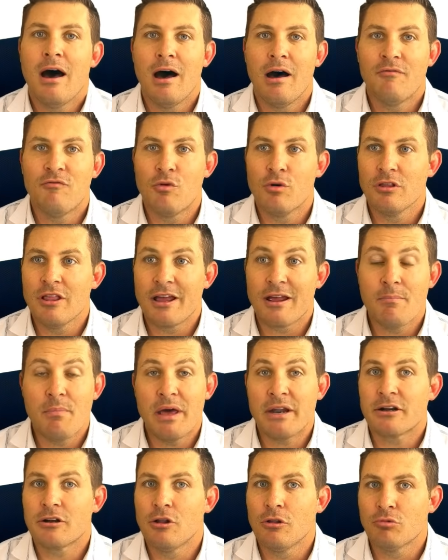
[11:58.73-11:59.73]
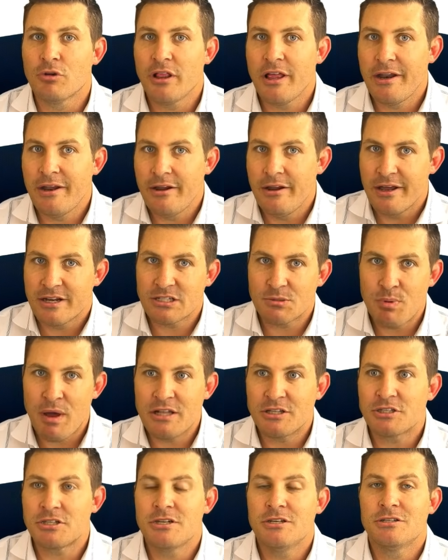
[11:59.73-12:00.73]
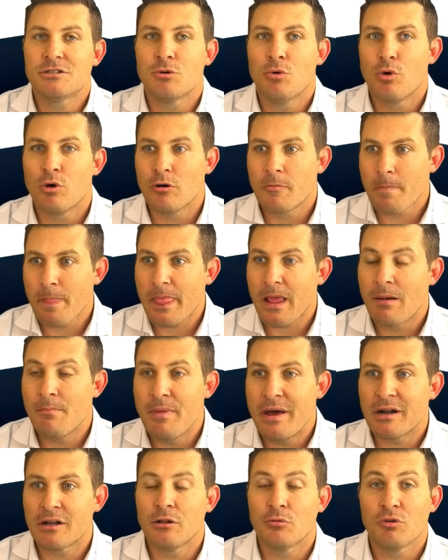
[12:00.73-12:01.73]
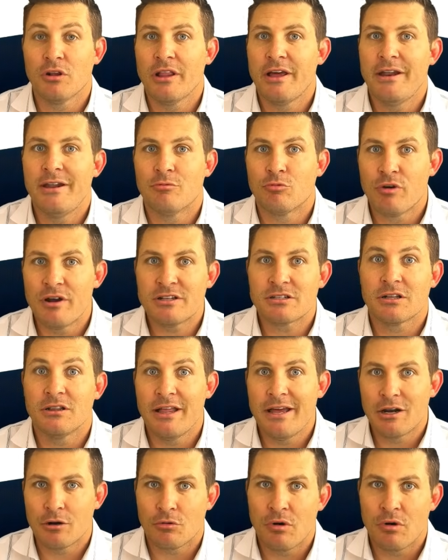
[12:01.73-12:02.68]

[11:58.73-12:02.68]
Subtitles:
for like a medical related expenses or a medical related risk later